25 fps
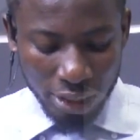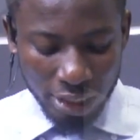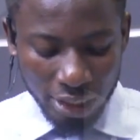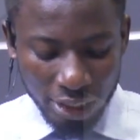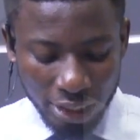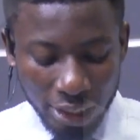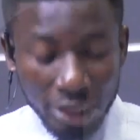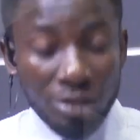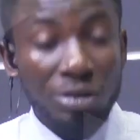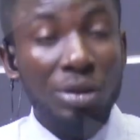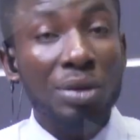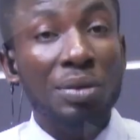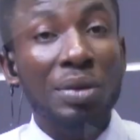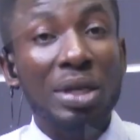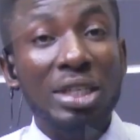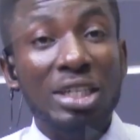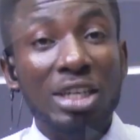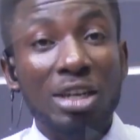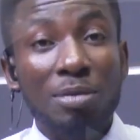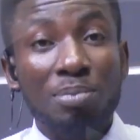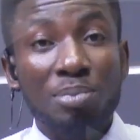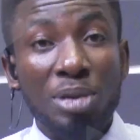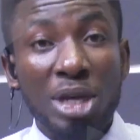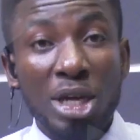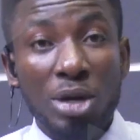
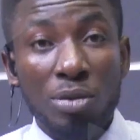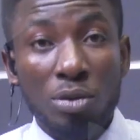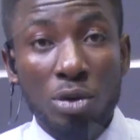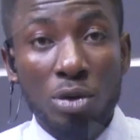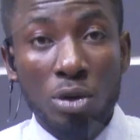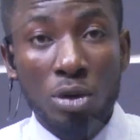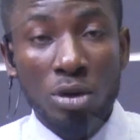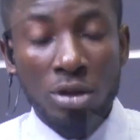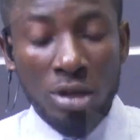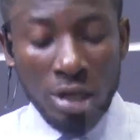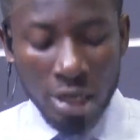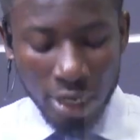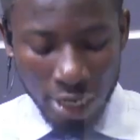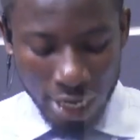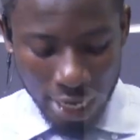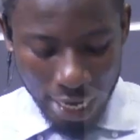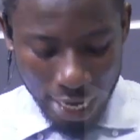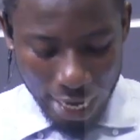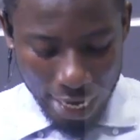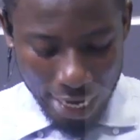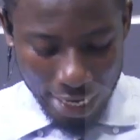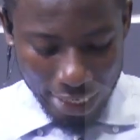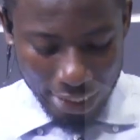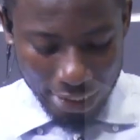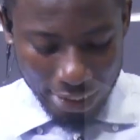Integrated Payroll
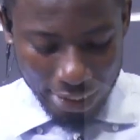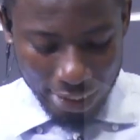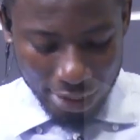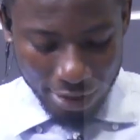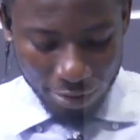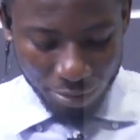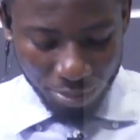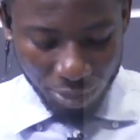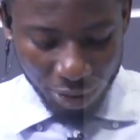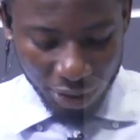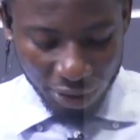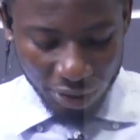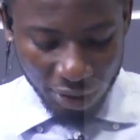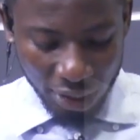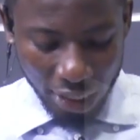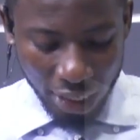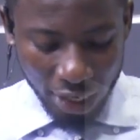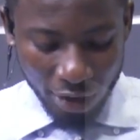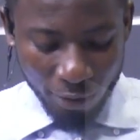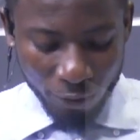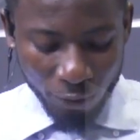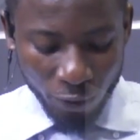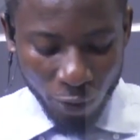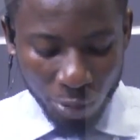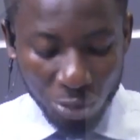and Personal
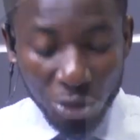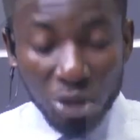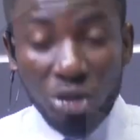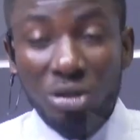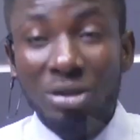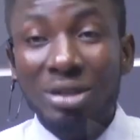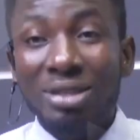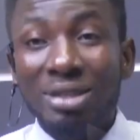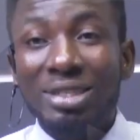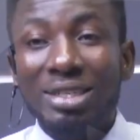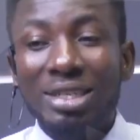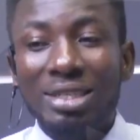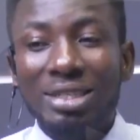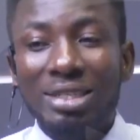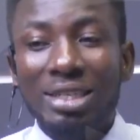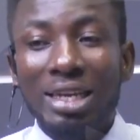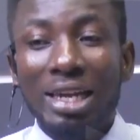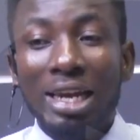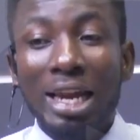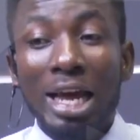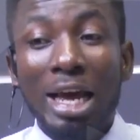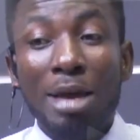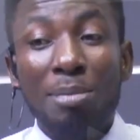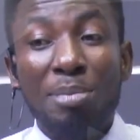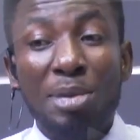Information System,
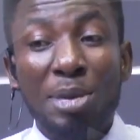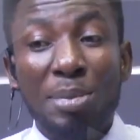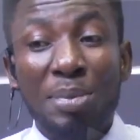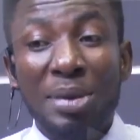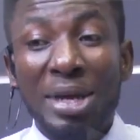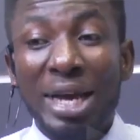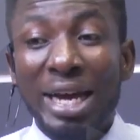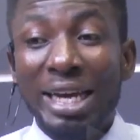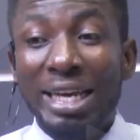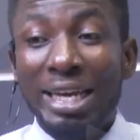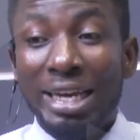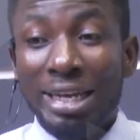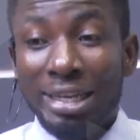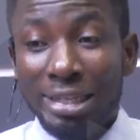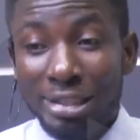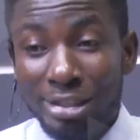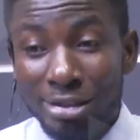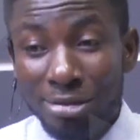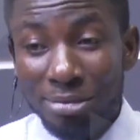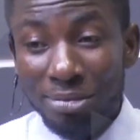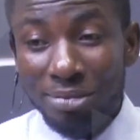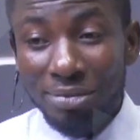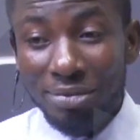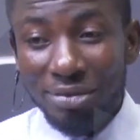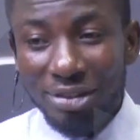IPPIS.
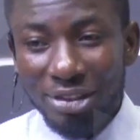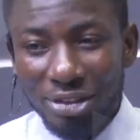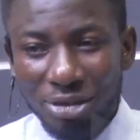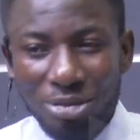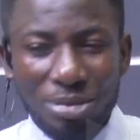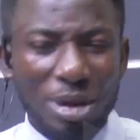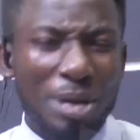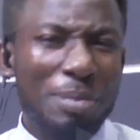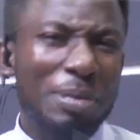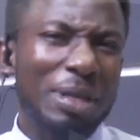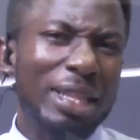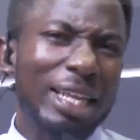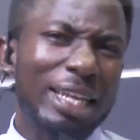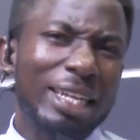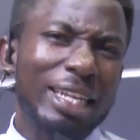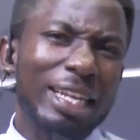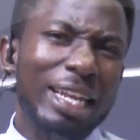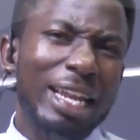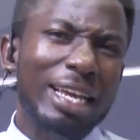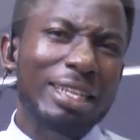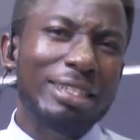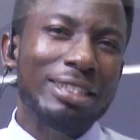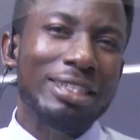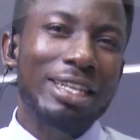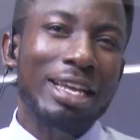Remember that the
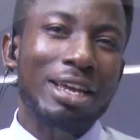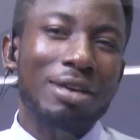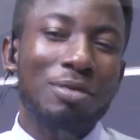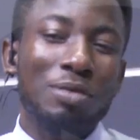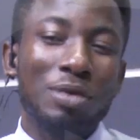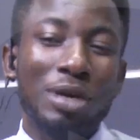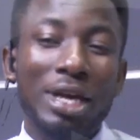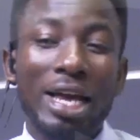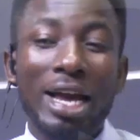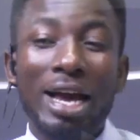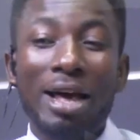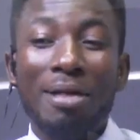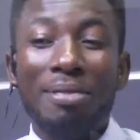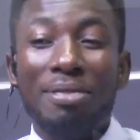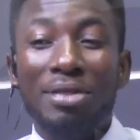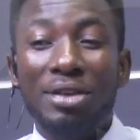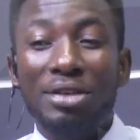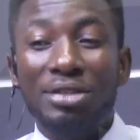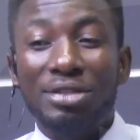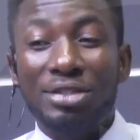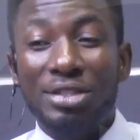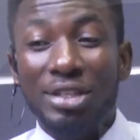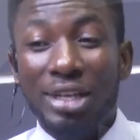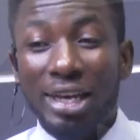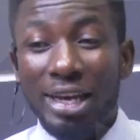last time we had
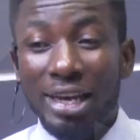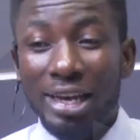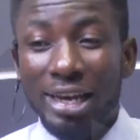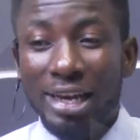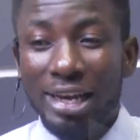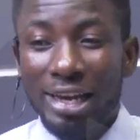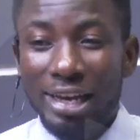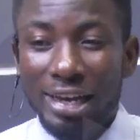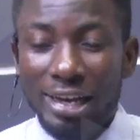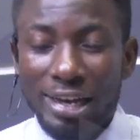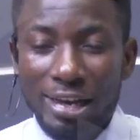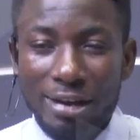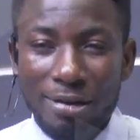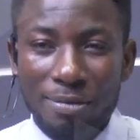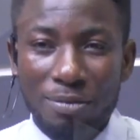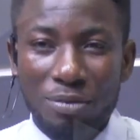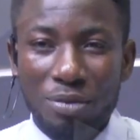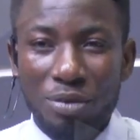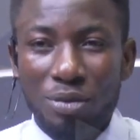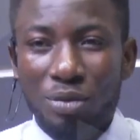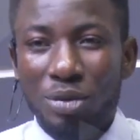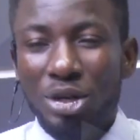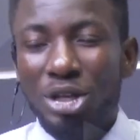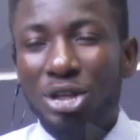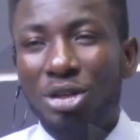this here, we
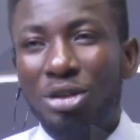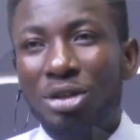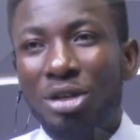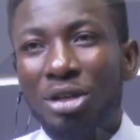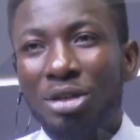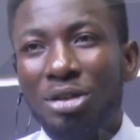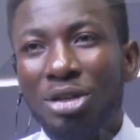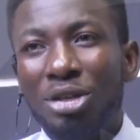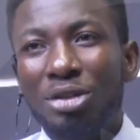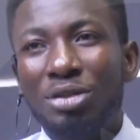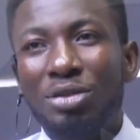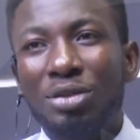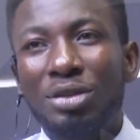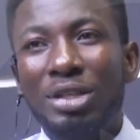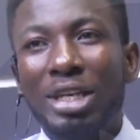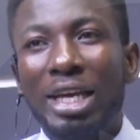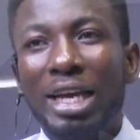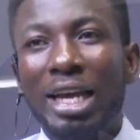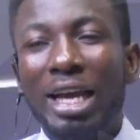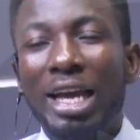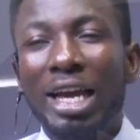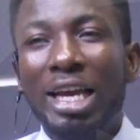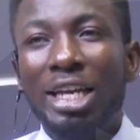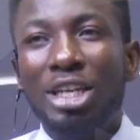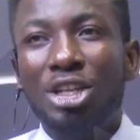were using the
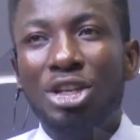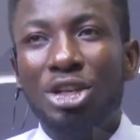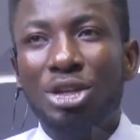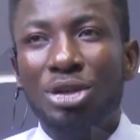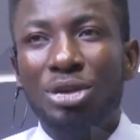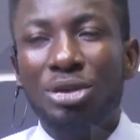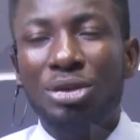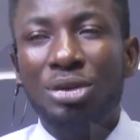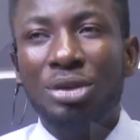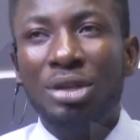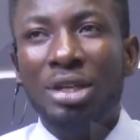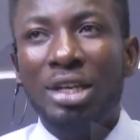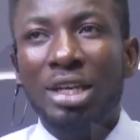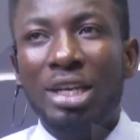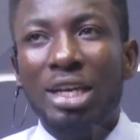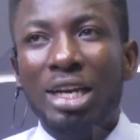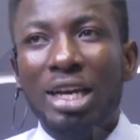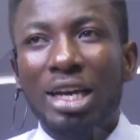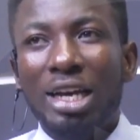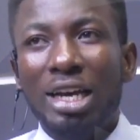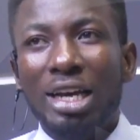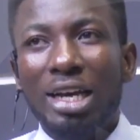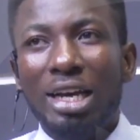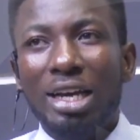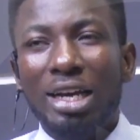NUC.
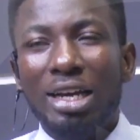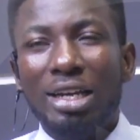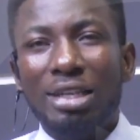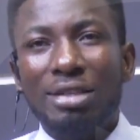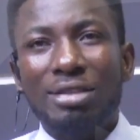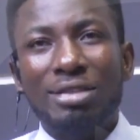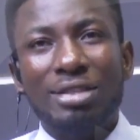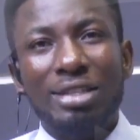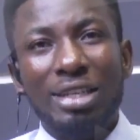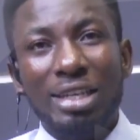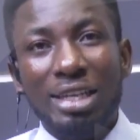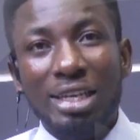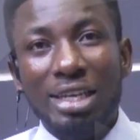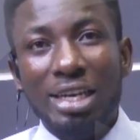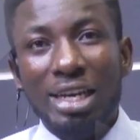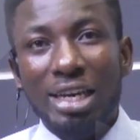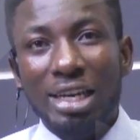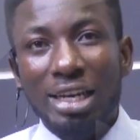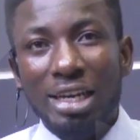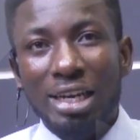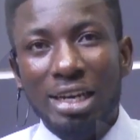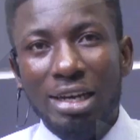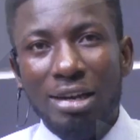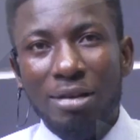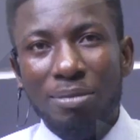
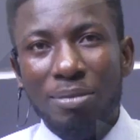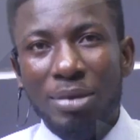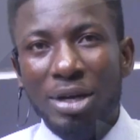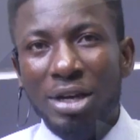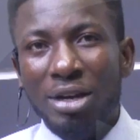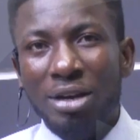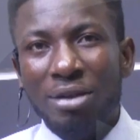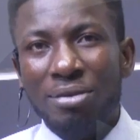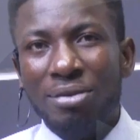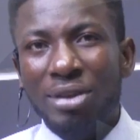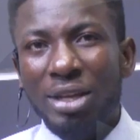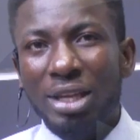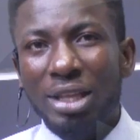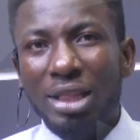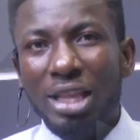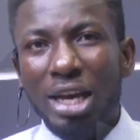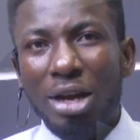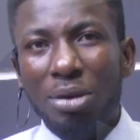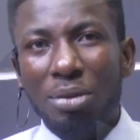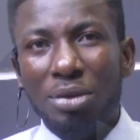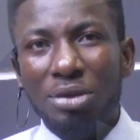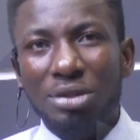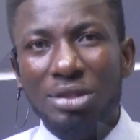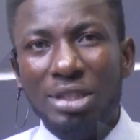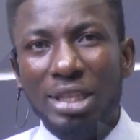I think that
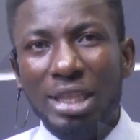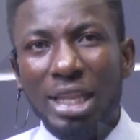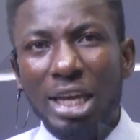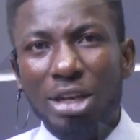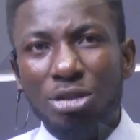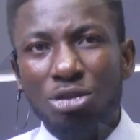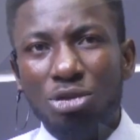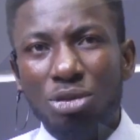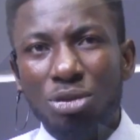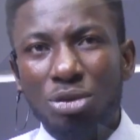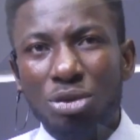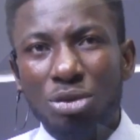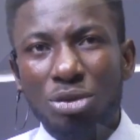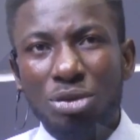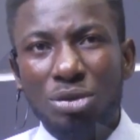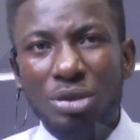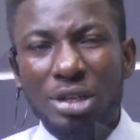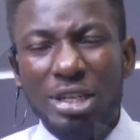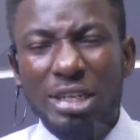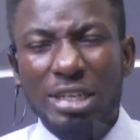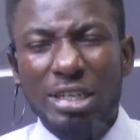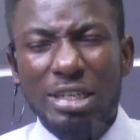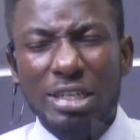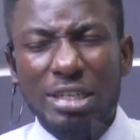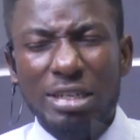was the national,
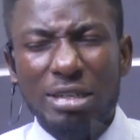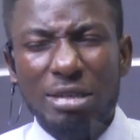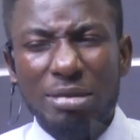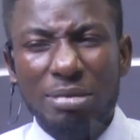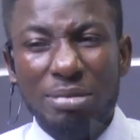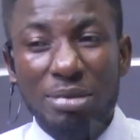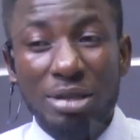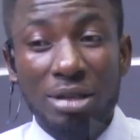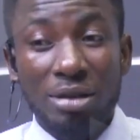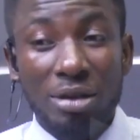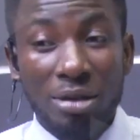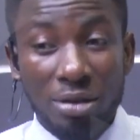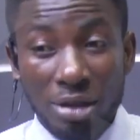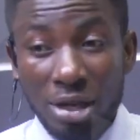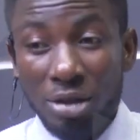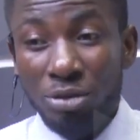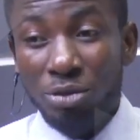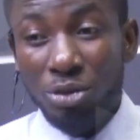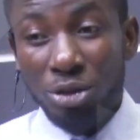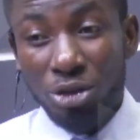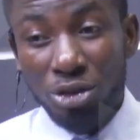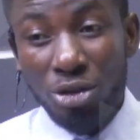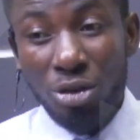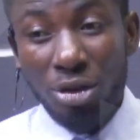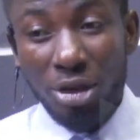as
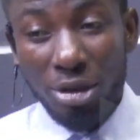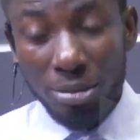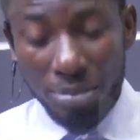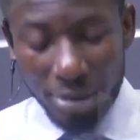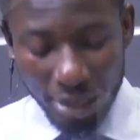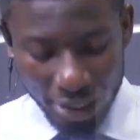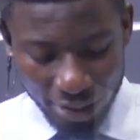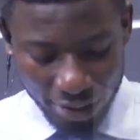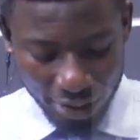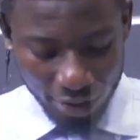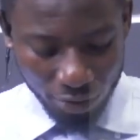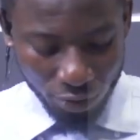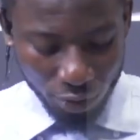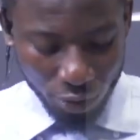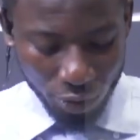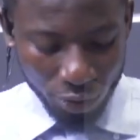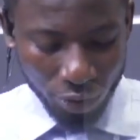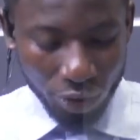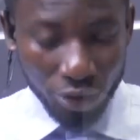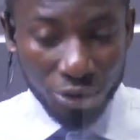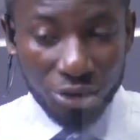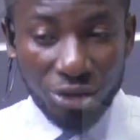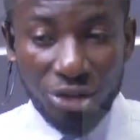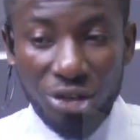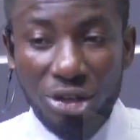we talk about it, we'll
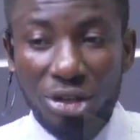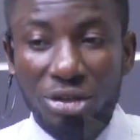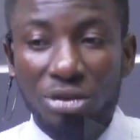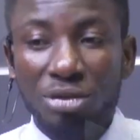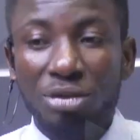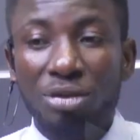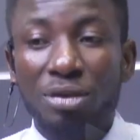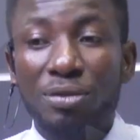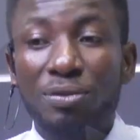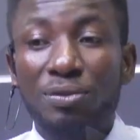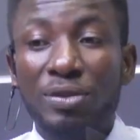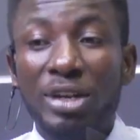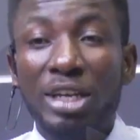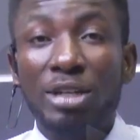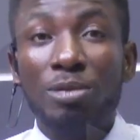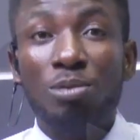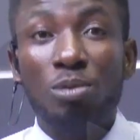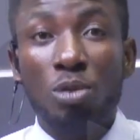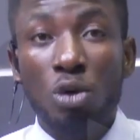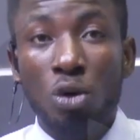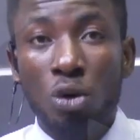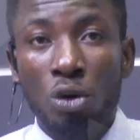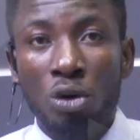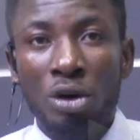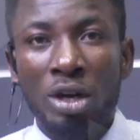continue to reflect
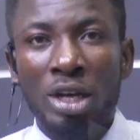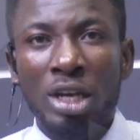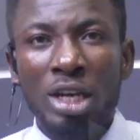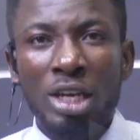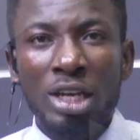more.